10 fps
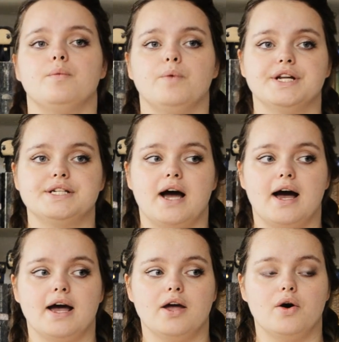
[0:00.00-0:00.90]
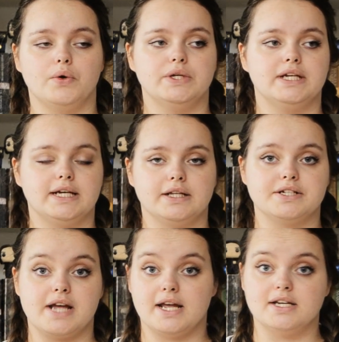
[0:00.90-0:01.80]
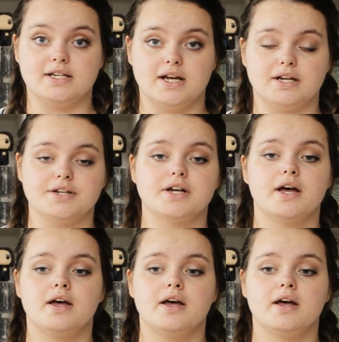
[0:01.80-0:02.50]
which I own in English and in Danish.